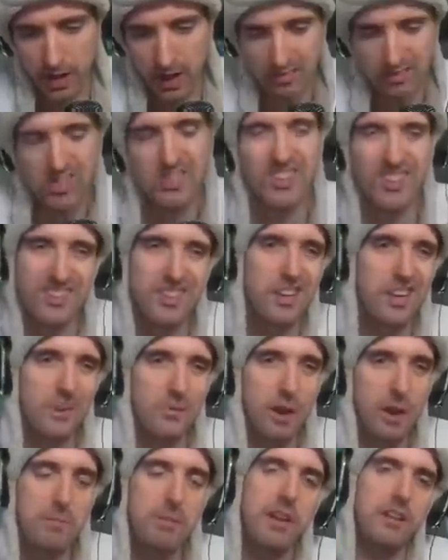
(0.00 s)
I'm just going to sit here and
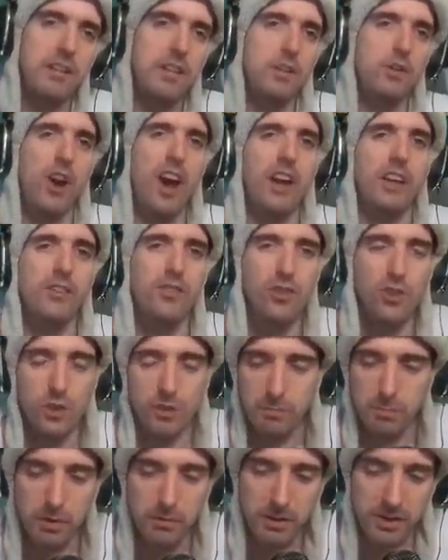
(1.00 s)
wait, but I think Kraken's good
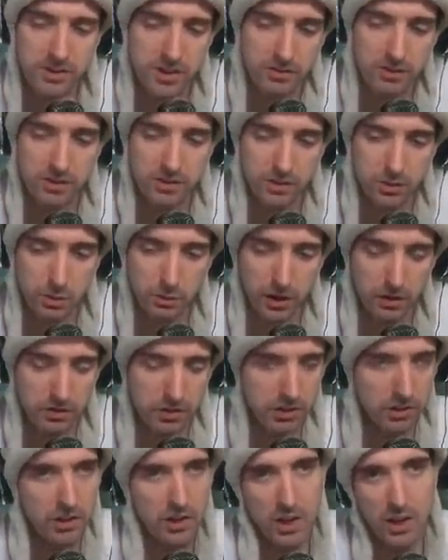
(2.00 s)
in pretty much every
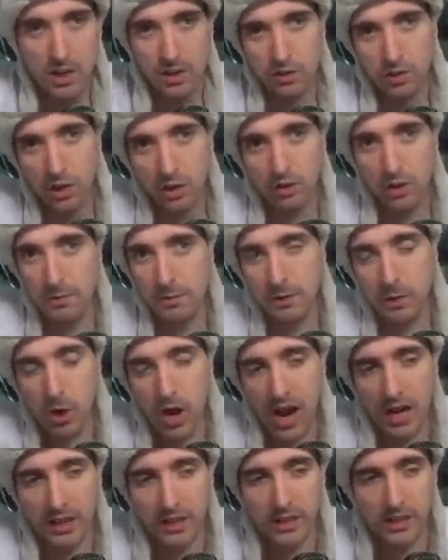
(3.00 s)
situation. So I'll grab a
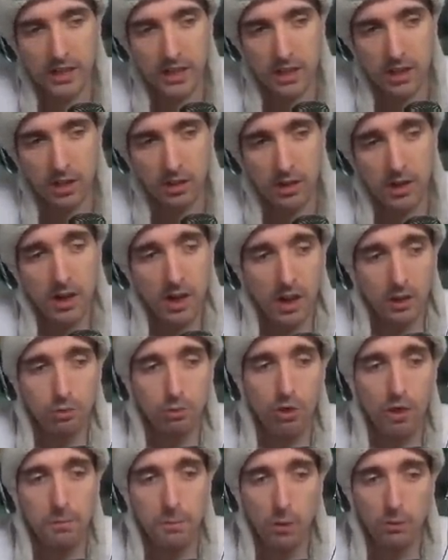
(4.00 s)
Kraken here. I'll
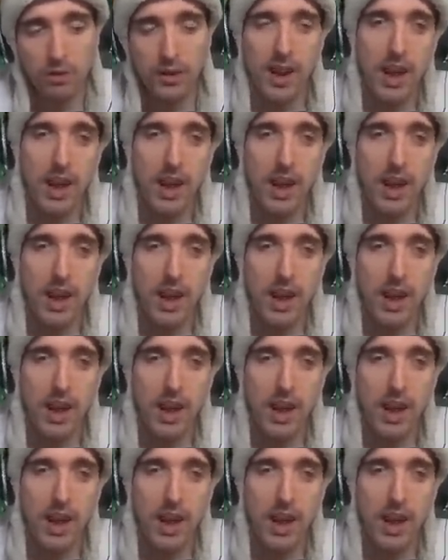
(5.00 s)
swap over to